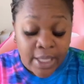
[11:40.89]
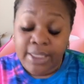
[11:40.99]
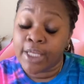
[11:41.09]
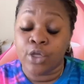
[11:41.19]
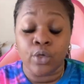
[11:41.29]

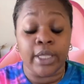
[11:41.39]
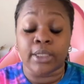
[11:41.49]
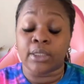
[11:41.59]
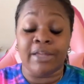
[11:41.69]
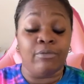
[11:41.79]
then you
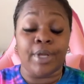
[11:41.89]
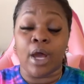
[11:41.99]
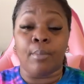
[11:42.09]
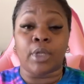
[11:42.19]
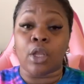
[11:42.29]
can leave them
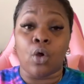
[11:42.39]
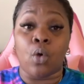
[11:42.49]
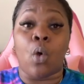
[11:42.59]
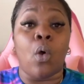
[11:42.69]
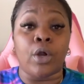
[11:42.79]
down below
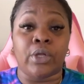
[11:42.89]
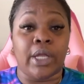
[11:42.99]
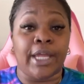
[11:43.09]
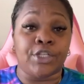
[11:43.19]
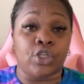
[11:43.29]
or you
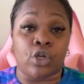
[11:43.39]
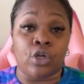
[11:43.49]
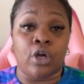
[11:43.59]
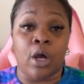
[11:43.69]
can hit your girl